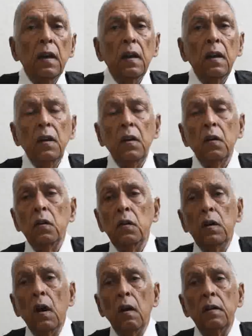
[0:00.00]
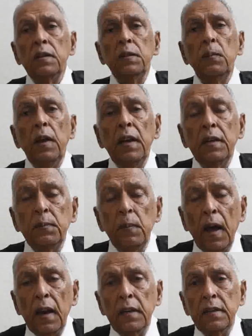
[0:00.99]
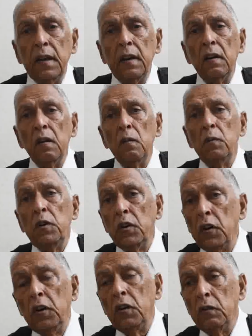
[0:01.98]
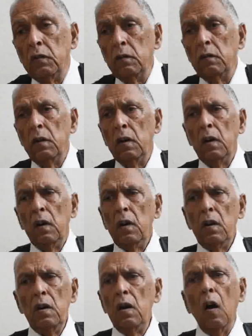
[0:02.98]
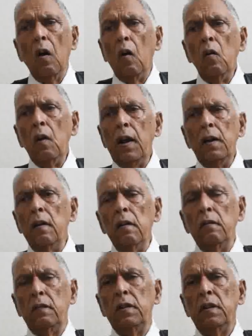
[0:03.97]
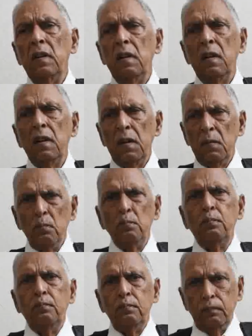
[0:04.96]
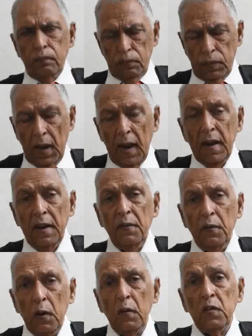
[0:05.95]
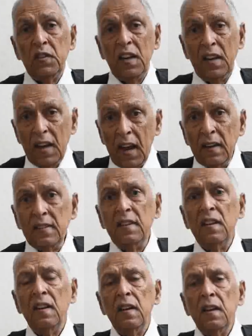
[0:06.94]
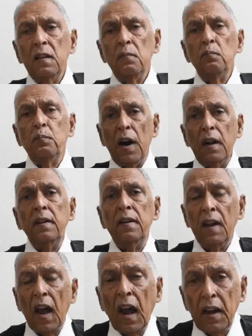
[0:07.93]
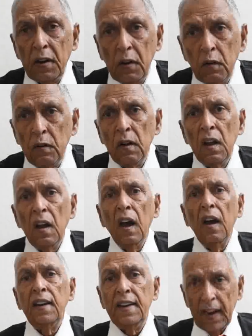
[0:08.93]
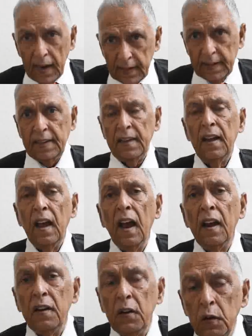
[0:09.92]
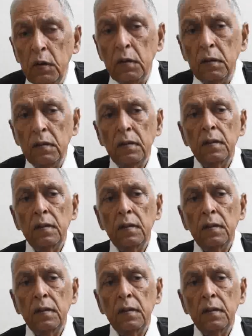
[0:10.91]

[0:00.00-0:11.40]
You don't speak Spanish at home, do you? No, I don't. And if you have to say yes, but I do, or yes, I do.